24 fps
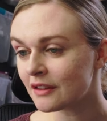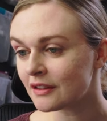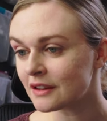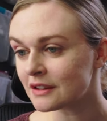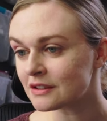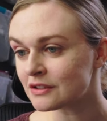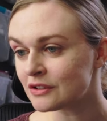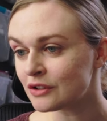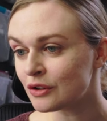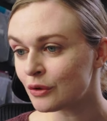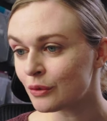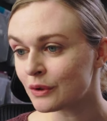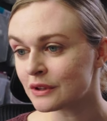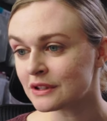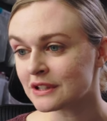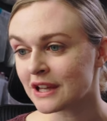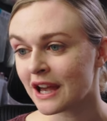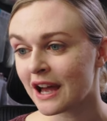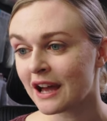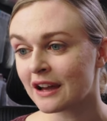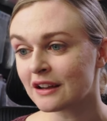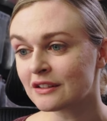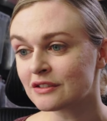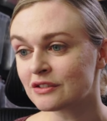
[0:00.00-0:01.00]
This new with
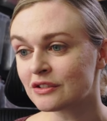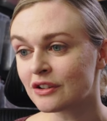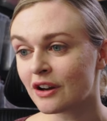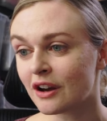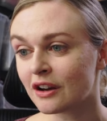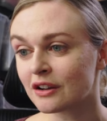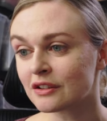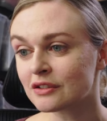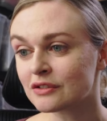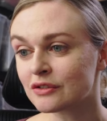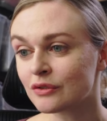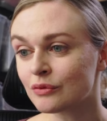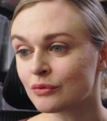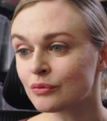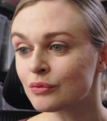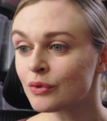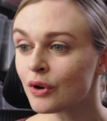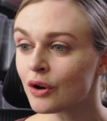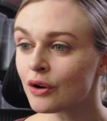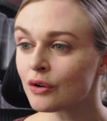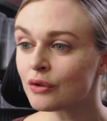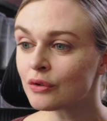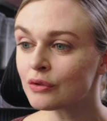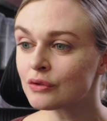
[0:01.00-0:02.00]
tags Knox
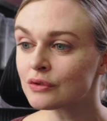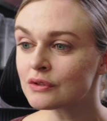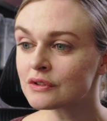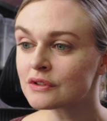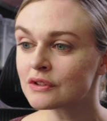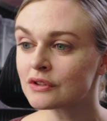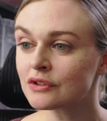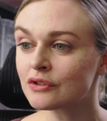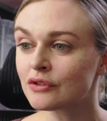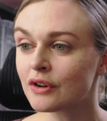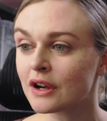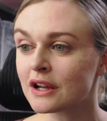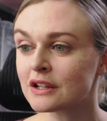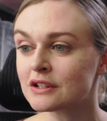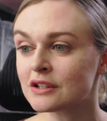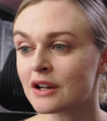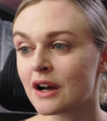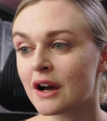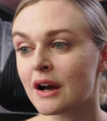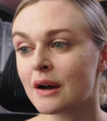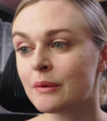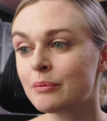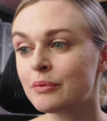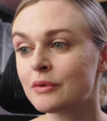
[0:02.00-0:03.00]
Rose gray
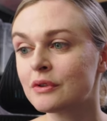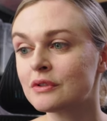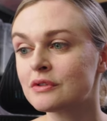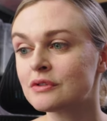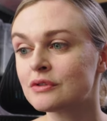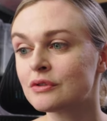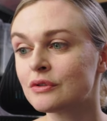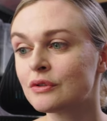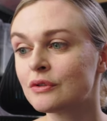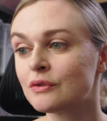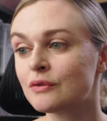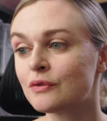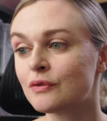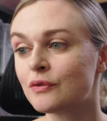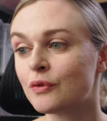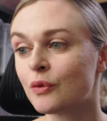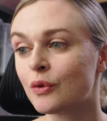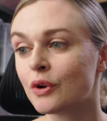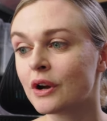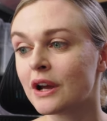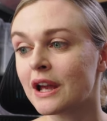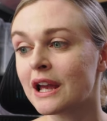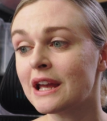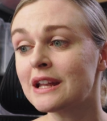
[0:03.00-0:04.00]
top sold
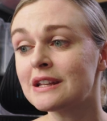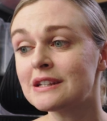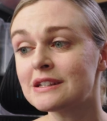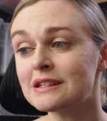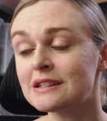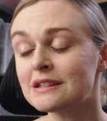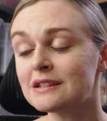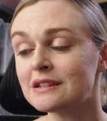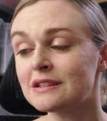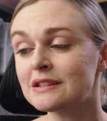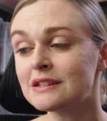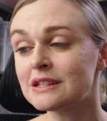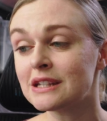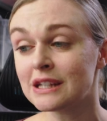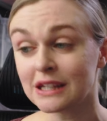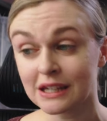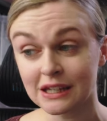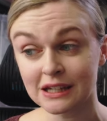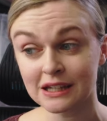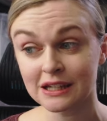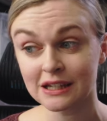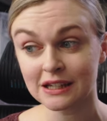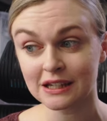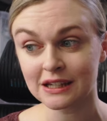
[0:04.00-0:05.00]
for eight
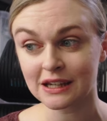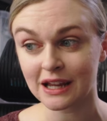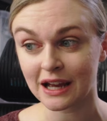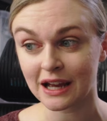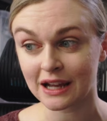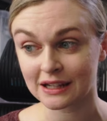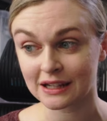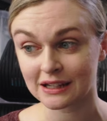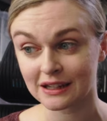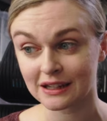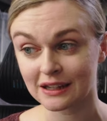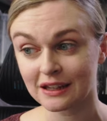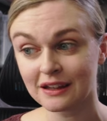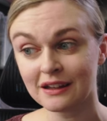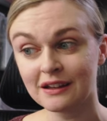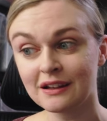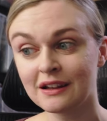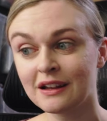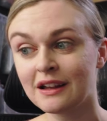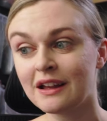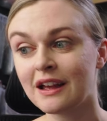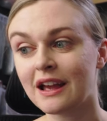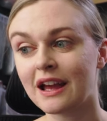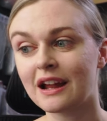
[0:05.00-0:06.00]
$19.90
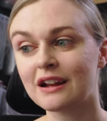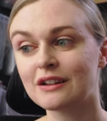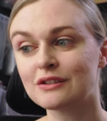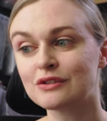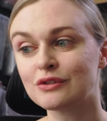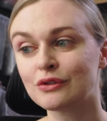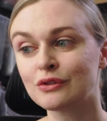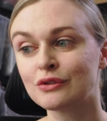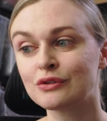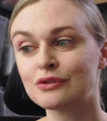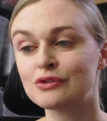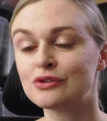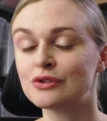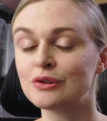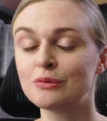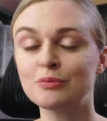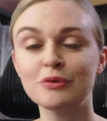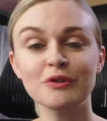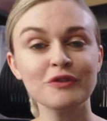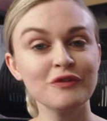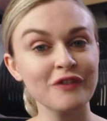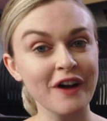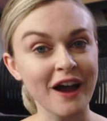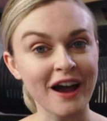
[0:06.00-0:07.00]
and it sold
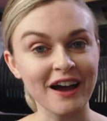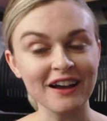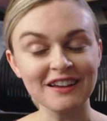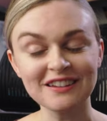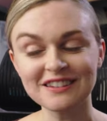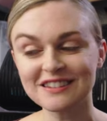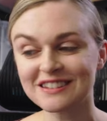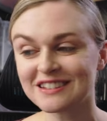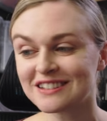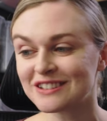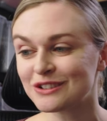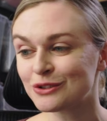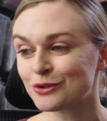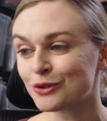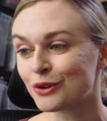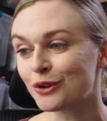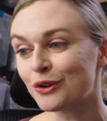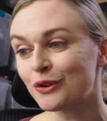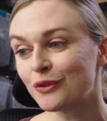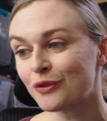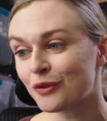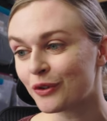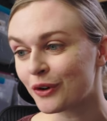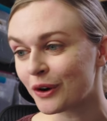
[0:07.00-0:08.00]
super fast, true
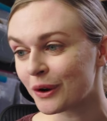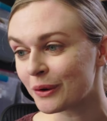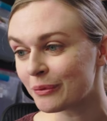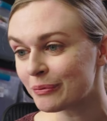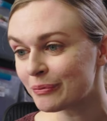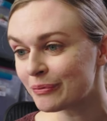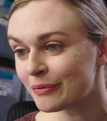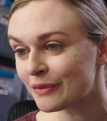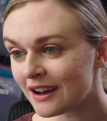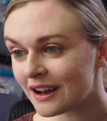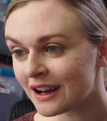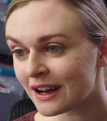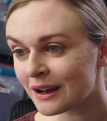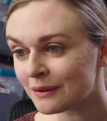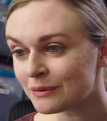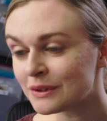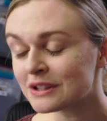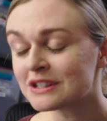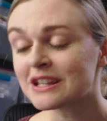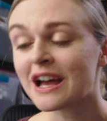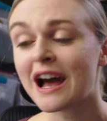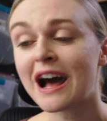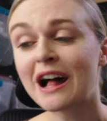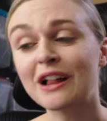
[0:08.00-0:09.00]
to form. Um,
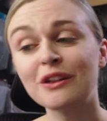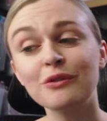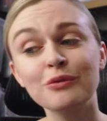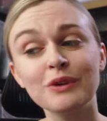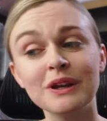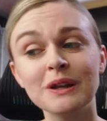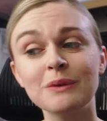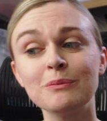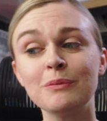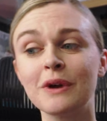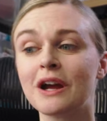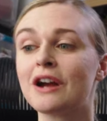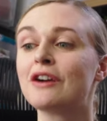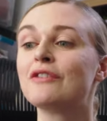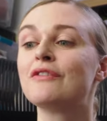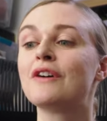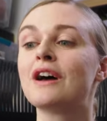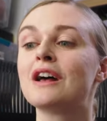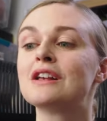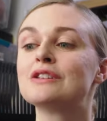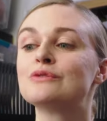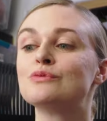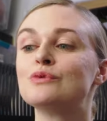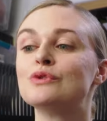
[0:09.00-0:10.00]
this Halloween bear
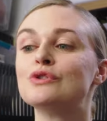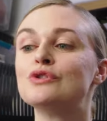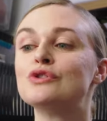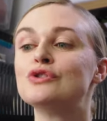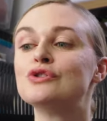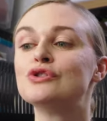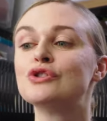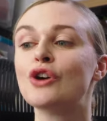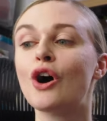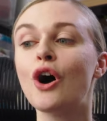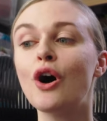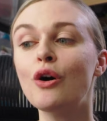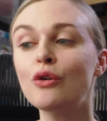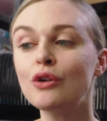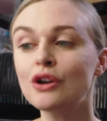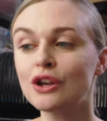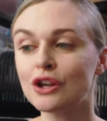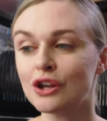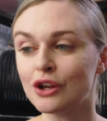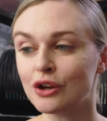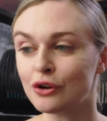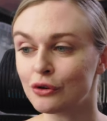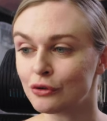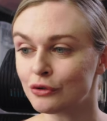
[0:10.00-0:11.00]
vest was so
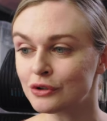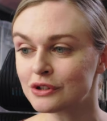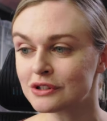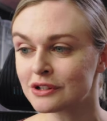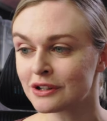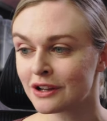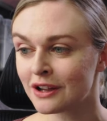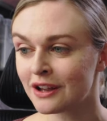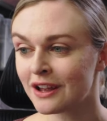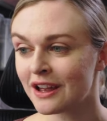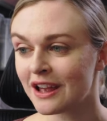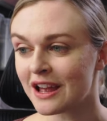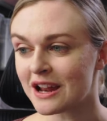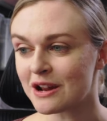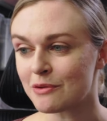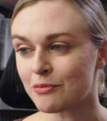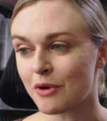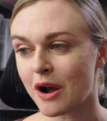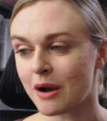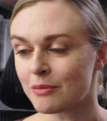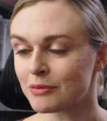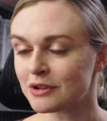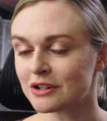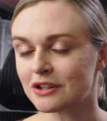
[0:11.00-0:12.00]
cute and it
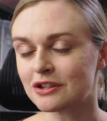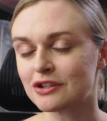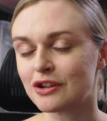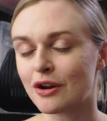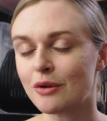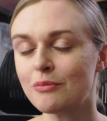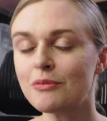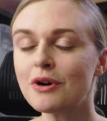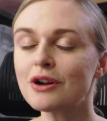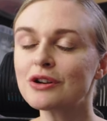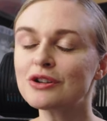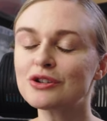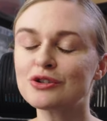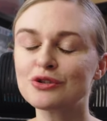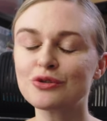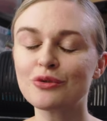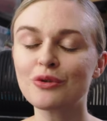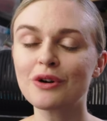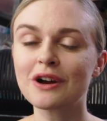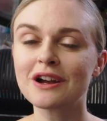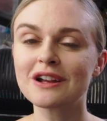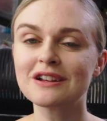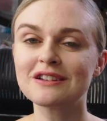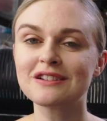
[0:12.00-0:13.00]
brought me so much
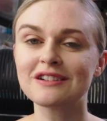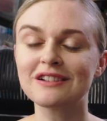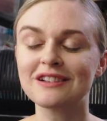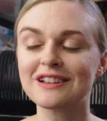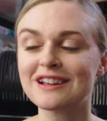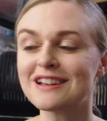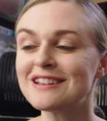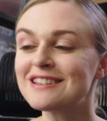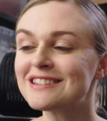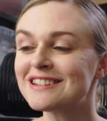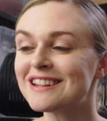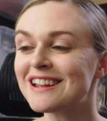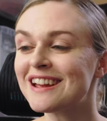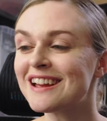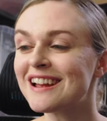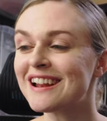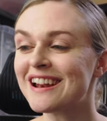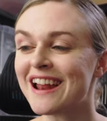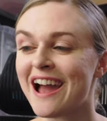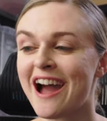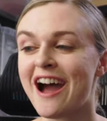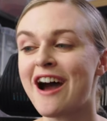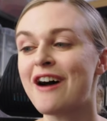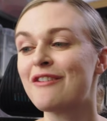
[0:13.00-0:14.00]
joy to list it
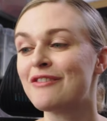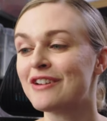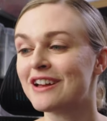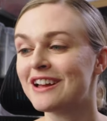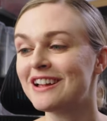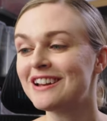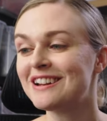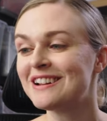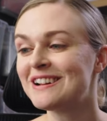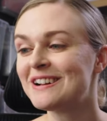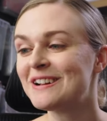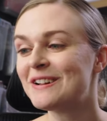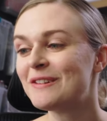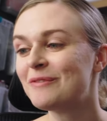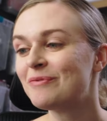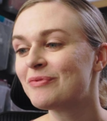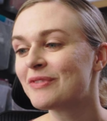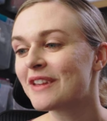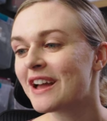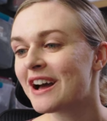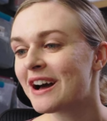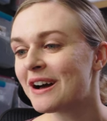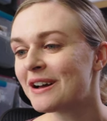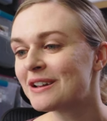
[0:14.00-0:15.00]
and have it.
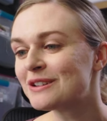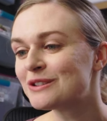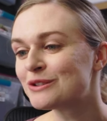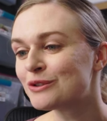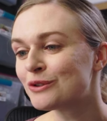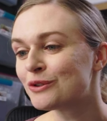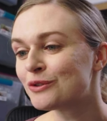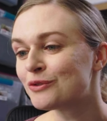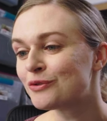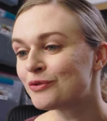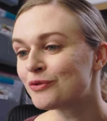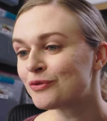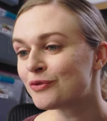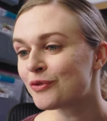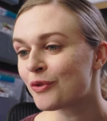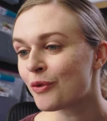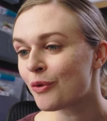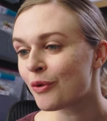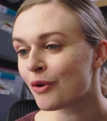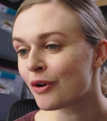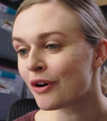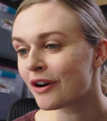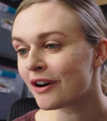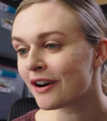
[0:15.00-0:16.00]
Uh, it sold
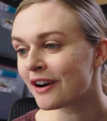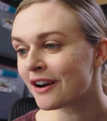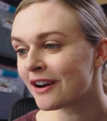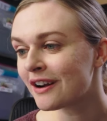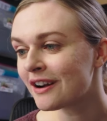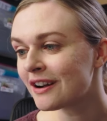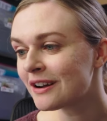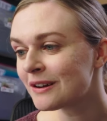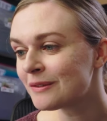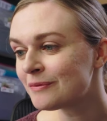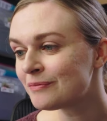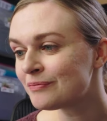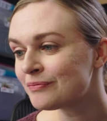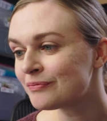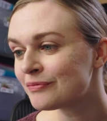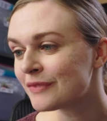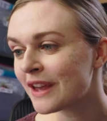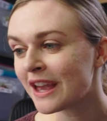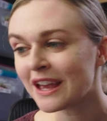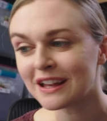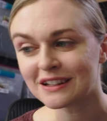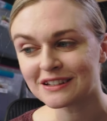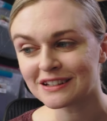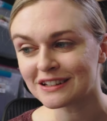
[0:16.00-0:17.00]
for
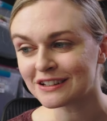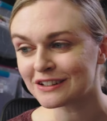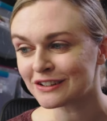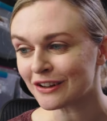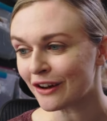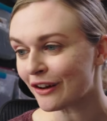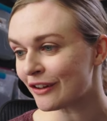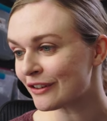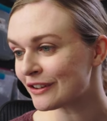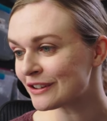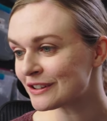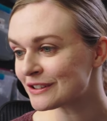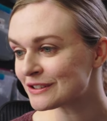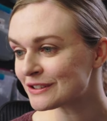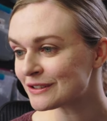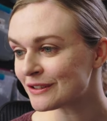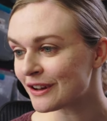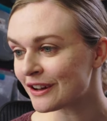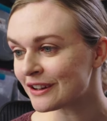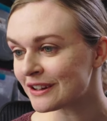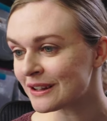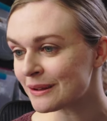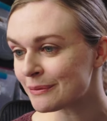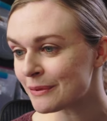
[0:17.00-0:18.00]
$18
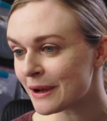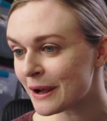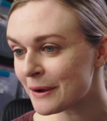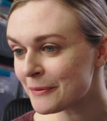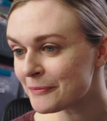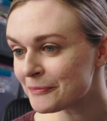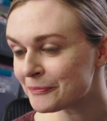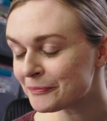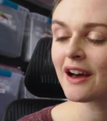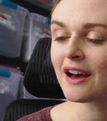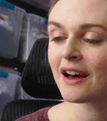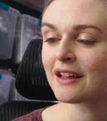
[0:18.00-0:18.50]
on eBay.